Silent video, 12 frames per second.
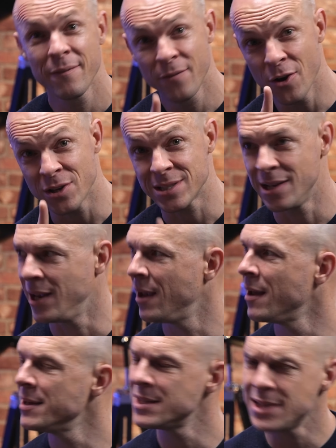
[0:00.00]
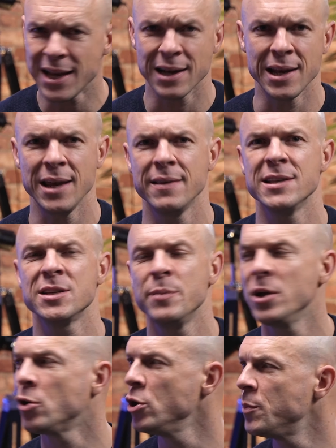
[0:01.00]
Firstly, secondly, there's going to
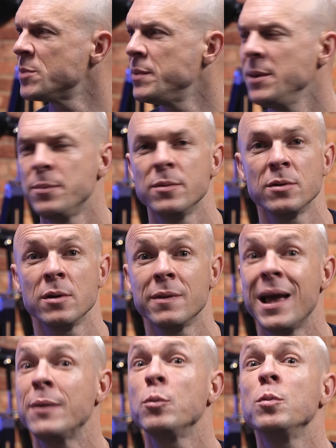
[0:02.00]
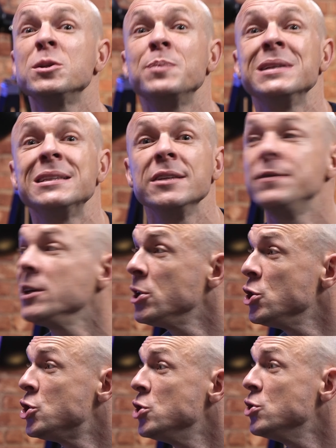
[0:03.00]
be a group of people that will
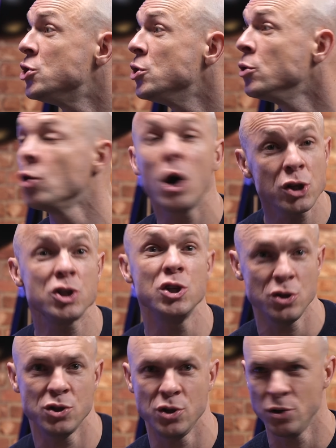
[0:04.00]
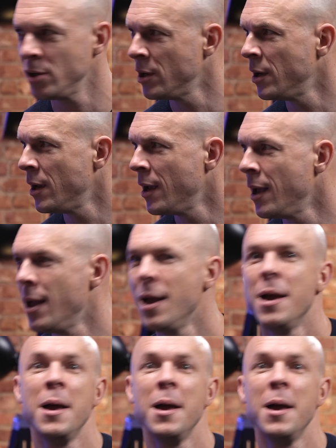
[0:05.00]
specifically choose you, not choose you, Avoid you yeah.